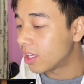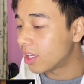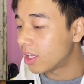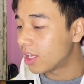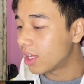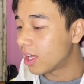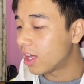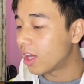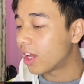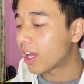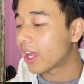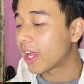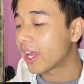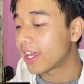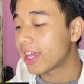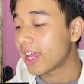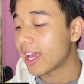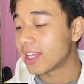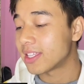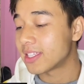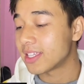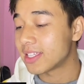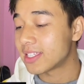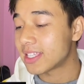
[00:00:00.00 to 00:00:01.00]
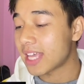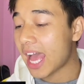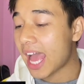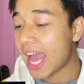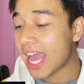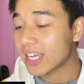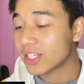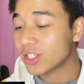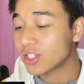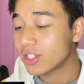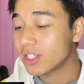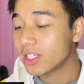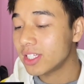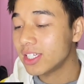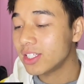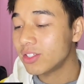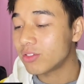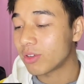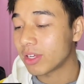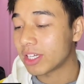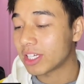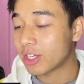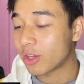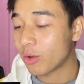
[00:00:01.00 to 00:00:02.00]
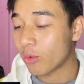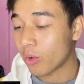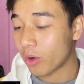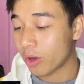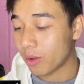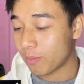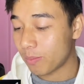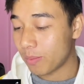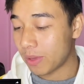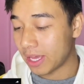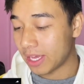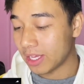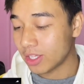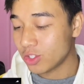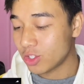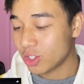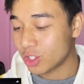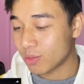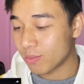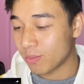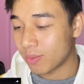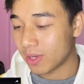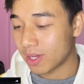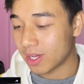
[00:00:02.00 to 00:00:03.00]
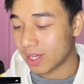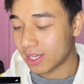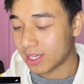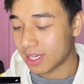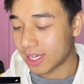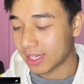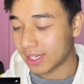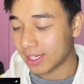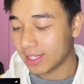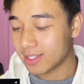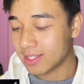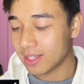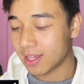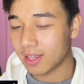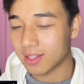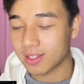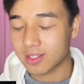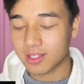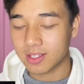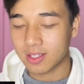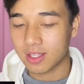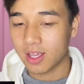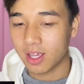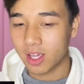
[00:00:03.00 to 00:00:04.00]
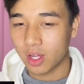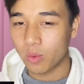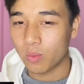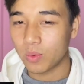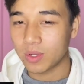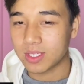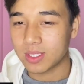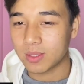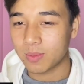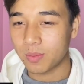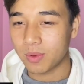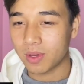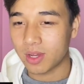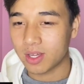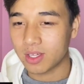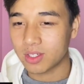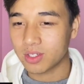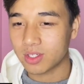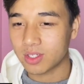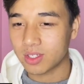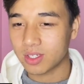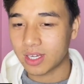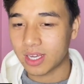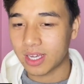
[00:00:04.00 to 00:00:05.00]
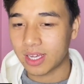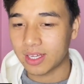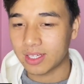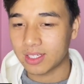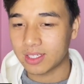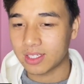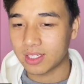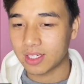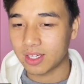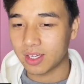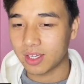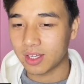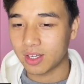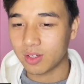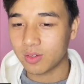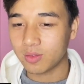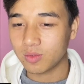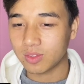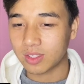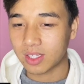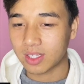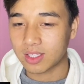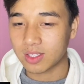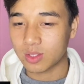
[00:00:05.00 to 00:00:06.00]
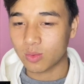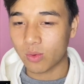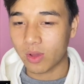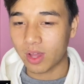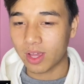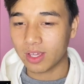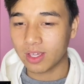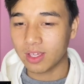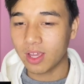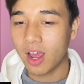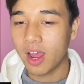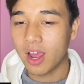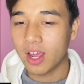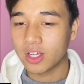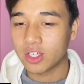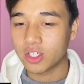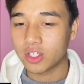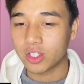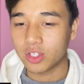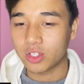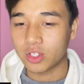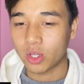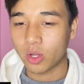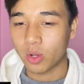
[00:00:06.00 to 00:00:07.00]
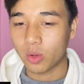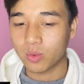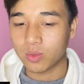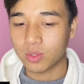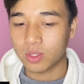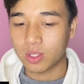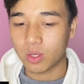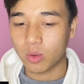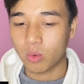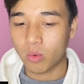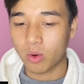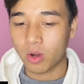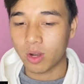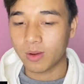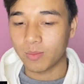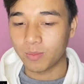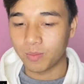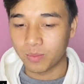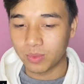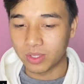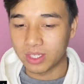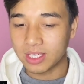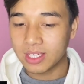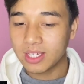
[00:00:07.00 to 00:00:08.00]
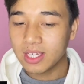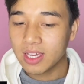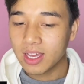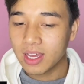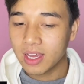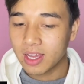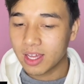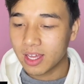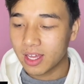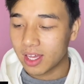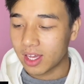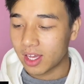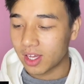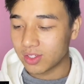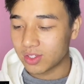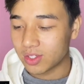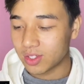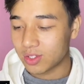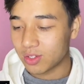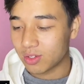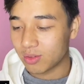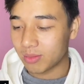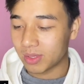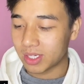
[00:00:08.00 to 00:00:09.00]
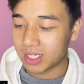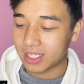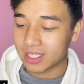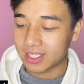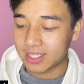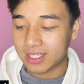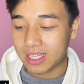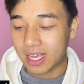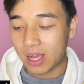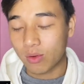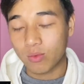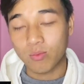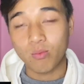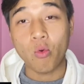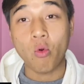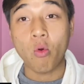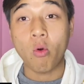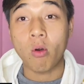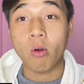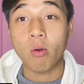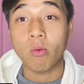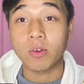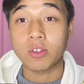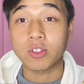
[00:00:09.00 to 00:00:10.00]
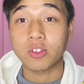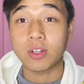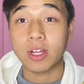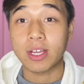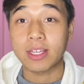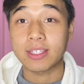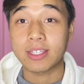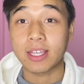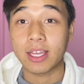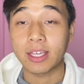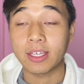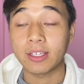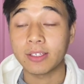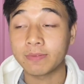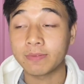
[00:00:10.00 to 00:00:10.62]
Okay, yes, it's actually "Drink Your Water, Bitch," but I guess it's whispers, and you know, that's why she chose the word B, and just to make it sound more, what should I say?